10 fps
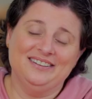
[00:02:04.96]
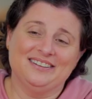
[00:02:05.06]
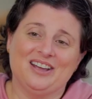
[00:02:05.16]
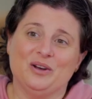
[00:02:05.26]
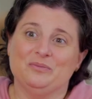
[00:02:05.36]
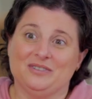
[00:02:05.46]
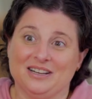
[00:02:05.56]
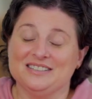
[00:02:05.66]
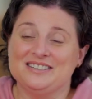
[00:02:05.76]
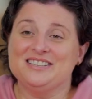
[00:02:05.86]
and help
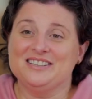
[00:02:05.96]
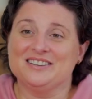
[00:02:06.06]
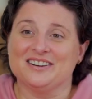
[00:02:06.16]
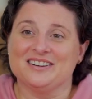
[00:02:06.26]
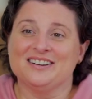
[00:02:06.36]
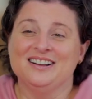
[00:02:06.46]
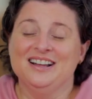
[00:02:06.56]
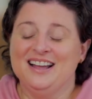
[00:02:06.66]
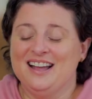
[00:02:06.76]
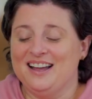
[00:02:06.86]
volunteer,
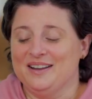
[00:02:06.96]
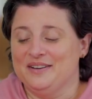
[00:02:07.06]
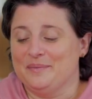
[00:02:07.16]
and